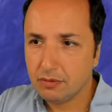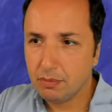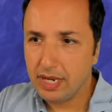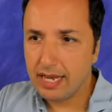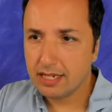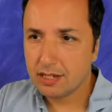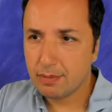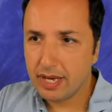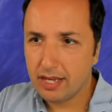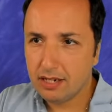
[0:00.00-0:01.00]
black is
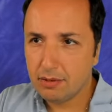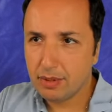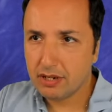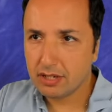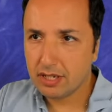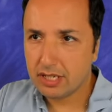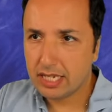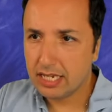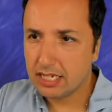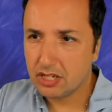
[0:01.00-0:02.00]
better because his
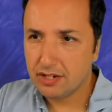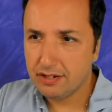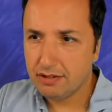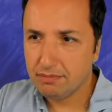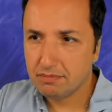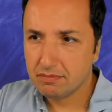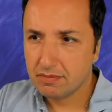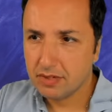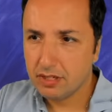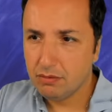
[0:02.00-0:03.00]
king is here.
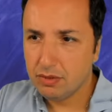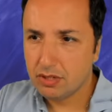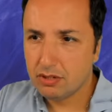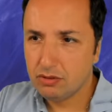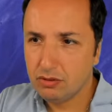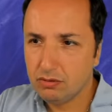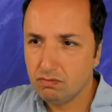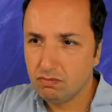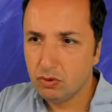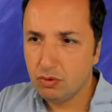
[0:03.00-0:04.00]
It was
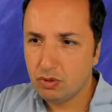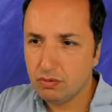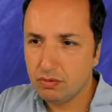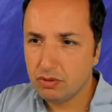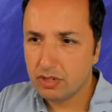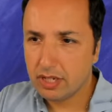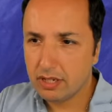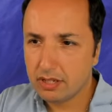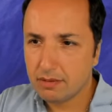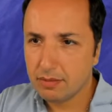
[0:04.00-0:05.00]
too soon to say
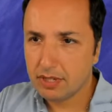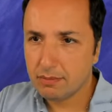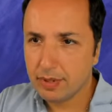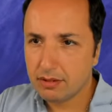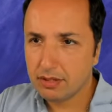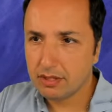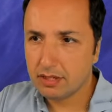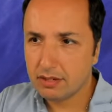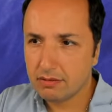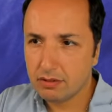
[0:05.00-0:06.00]
something about this,